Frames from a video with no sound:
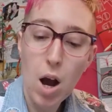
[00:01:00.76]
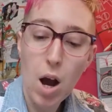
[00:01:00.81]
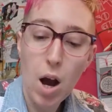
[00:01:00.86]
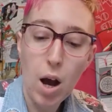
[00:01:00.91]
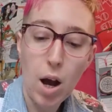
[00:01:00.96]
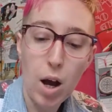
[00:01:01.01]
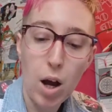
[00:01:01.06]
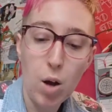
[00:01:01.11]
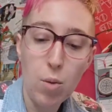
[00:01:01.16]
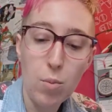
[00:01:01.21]

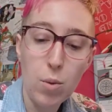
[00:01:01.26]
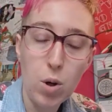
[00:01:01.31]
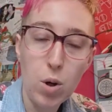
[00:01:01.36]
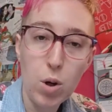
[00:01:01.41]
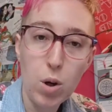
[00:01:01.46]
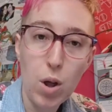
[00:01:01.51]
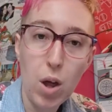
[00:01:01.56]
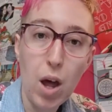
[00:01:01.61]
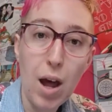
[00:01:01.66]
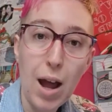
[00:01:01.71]
And
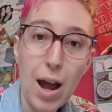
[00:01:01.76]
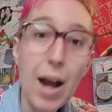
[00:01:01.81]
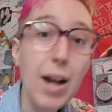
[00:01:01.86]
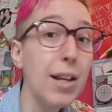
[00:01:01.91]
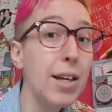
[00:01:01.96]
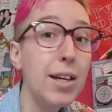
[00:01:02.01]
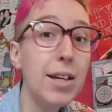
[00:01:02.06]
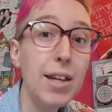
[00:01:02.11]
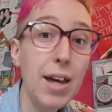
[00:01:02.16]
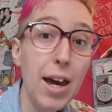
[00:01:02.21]

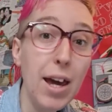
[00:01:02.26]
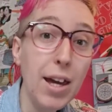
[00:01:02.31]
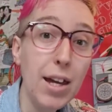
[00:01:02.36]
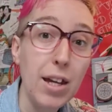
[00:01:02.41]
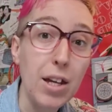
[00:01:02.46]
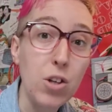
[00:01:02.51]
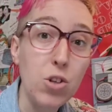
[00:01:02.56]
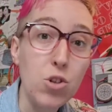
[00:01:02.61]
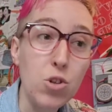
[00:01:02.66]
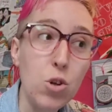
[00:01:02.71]

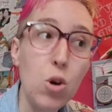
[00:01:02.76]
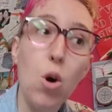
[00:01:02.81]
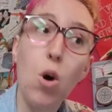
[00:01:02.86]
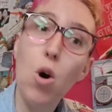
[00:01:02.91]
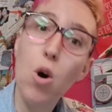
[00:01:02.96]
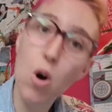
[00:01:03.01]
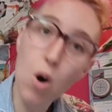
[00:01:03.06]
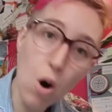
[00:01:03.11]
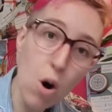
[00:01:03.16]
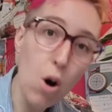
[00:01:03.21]
engage
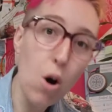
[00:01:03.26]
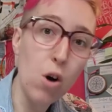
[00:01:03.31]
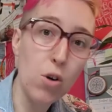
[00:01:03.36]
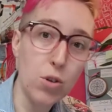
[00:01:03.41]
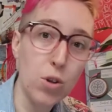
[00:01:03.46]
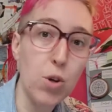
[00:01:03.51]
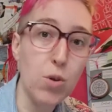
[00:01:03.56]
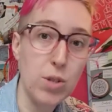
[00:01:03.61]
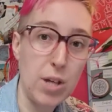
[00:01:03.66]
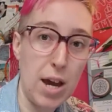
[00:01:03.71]
on those